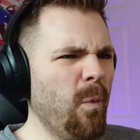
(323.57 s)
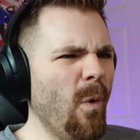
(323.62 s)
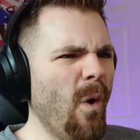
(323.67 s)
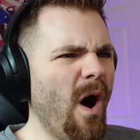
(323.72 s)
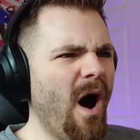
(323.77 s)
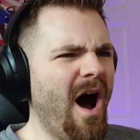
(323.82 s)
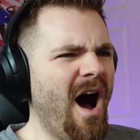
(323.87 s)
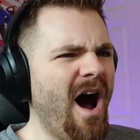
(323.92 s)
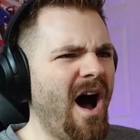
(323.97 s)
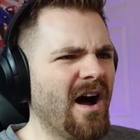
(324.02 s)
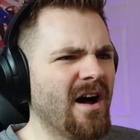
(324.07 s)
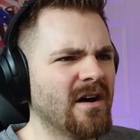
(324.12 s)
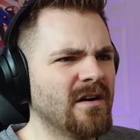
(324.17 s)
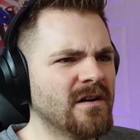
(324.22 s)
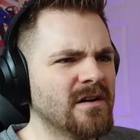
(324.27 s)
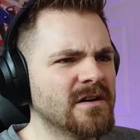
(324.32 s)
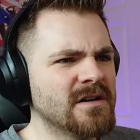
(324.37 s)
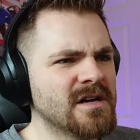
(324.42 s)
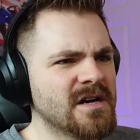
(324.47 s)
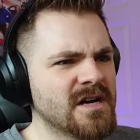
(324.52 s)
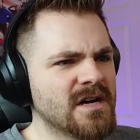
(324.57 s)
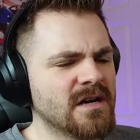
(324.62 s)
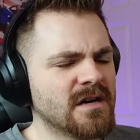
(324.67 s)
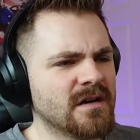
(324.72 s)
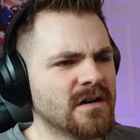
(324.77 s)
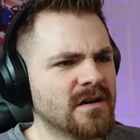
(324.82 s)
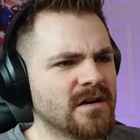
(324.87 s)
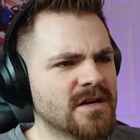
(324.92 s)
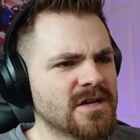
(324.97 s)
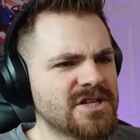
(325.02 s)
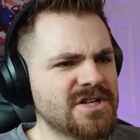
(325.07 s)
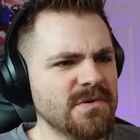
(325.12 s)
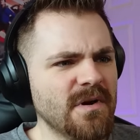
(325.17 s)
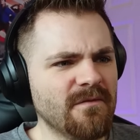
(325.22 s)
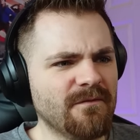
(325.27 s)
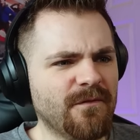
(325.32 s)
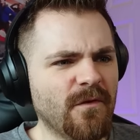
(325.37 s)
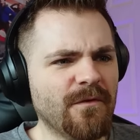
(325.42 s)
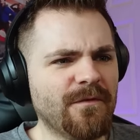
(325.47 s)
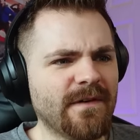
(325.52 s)
Whoa! She
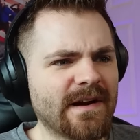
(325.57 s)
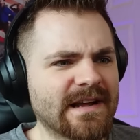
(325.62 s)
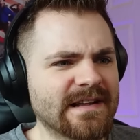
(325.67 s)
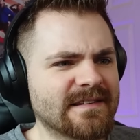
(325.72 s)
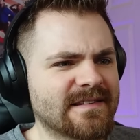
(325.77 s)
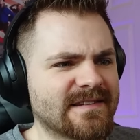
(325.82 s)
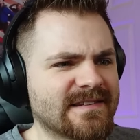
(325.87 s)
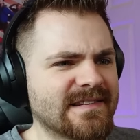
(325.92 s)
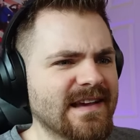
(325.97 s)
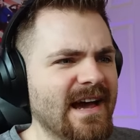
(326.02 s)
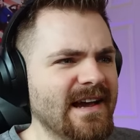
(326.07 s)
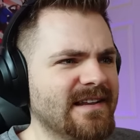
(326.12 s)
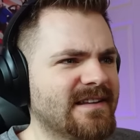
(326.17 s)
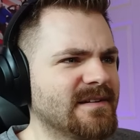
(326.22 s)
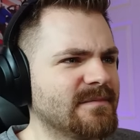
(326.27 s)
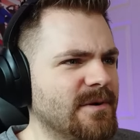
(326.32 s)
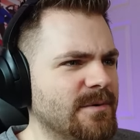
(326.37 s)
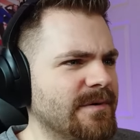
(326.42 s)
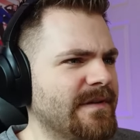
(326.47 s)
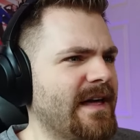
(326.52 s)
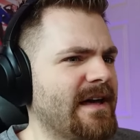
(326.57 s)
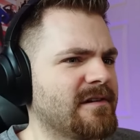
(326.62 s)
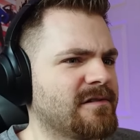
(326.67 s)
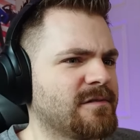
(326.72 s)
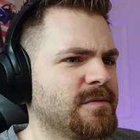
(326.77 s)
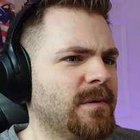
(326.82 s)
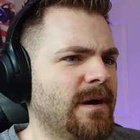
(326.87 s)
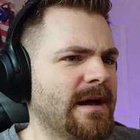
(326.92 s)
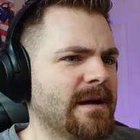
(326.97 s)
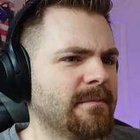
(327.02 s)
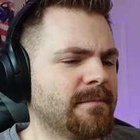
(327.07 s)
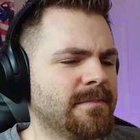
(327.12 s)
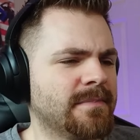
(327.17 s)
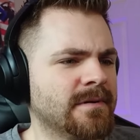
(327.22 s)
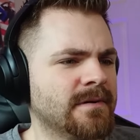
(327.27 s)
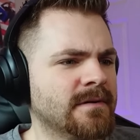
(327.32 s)
went full fucking Saitama with that swipe.